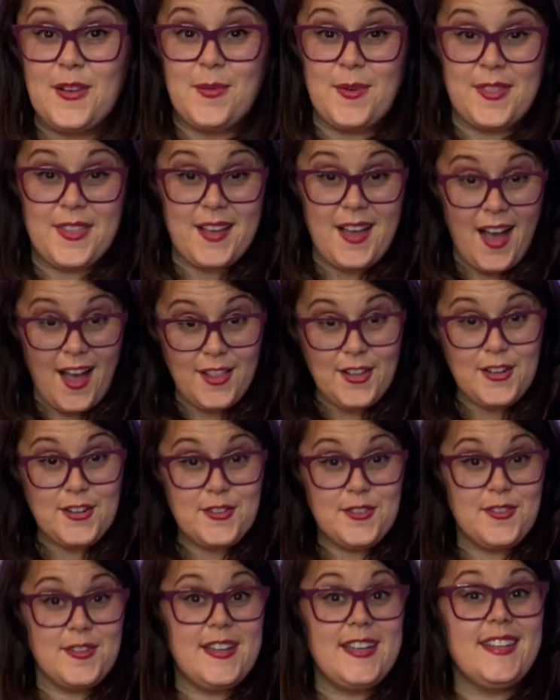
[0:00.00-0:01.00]
with collard
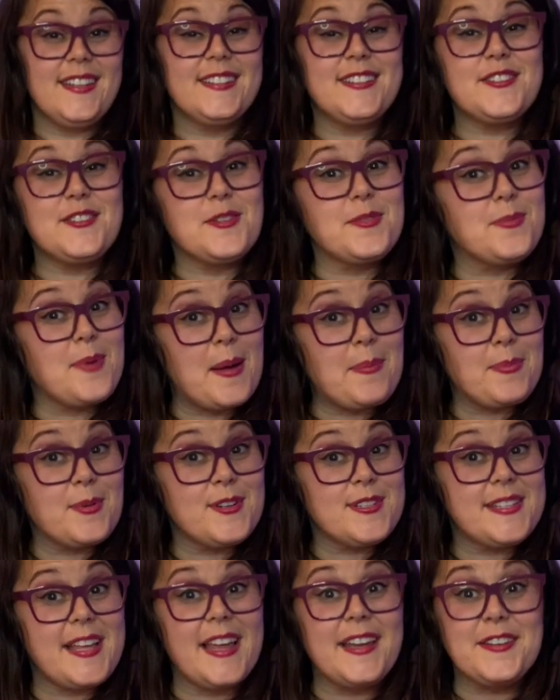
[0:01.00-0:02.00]
greens to
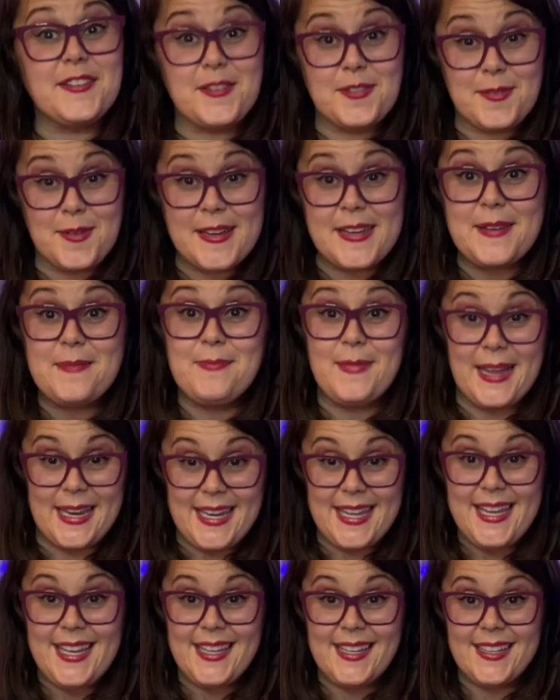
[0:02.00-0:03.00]
represent green
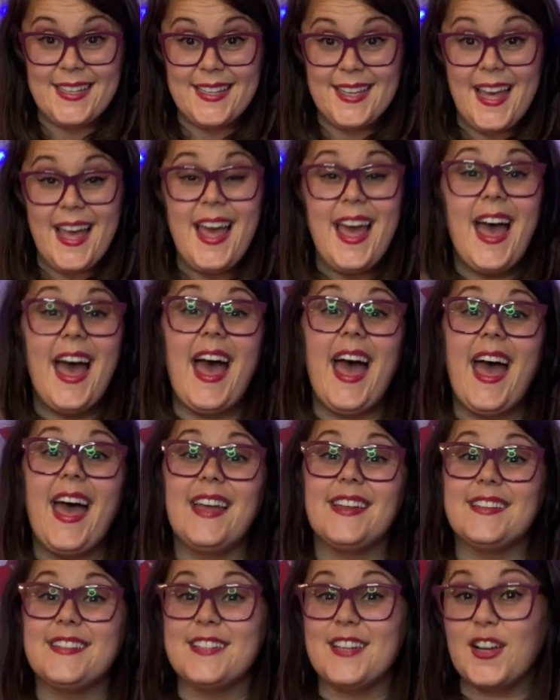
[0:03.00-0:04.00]
money
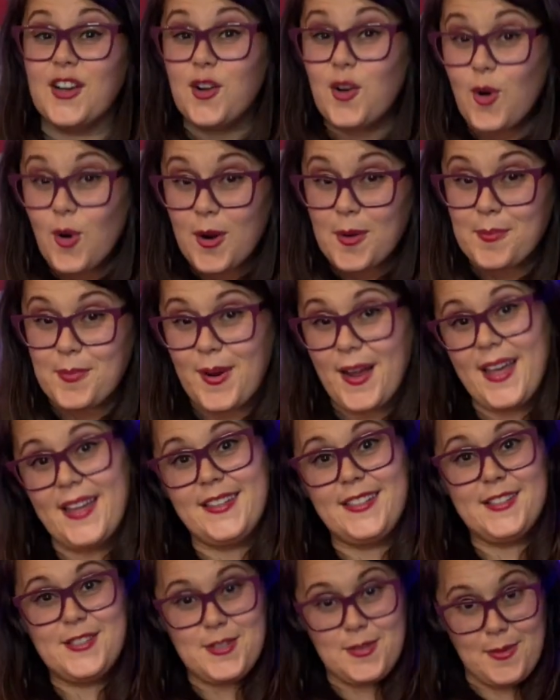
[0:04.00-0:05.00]
and
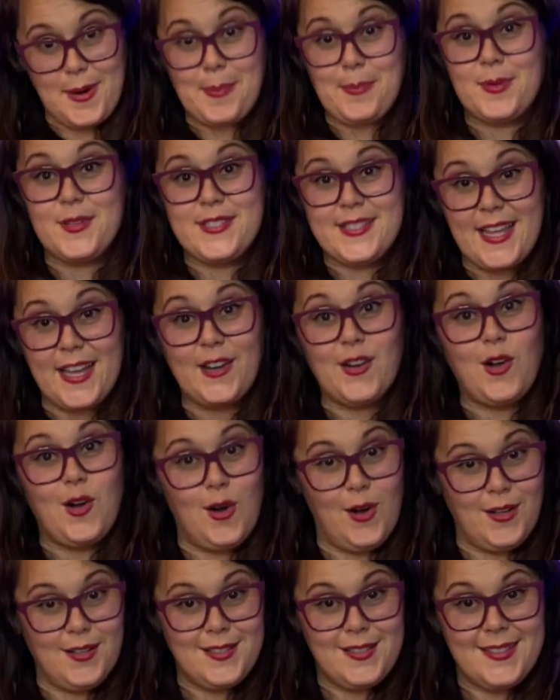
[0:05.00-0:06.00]
cornbread to represent
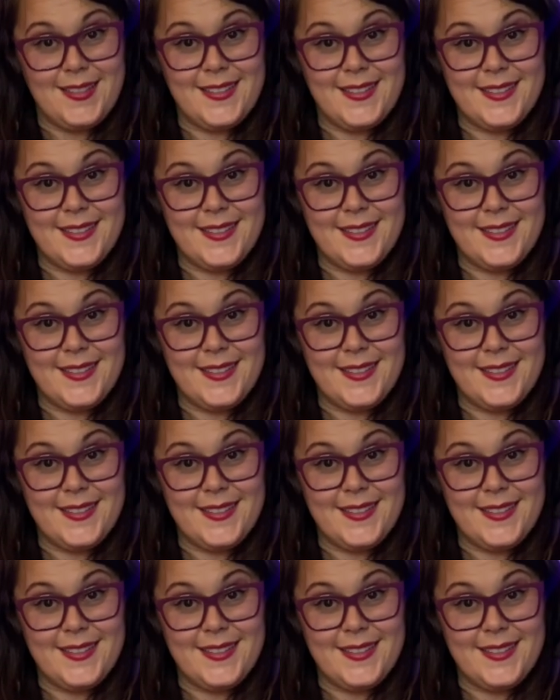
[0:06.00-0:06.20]
gold.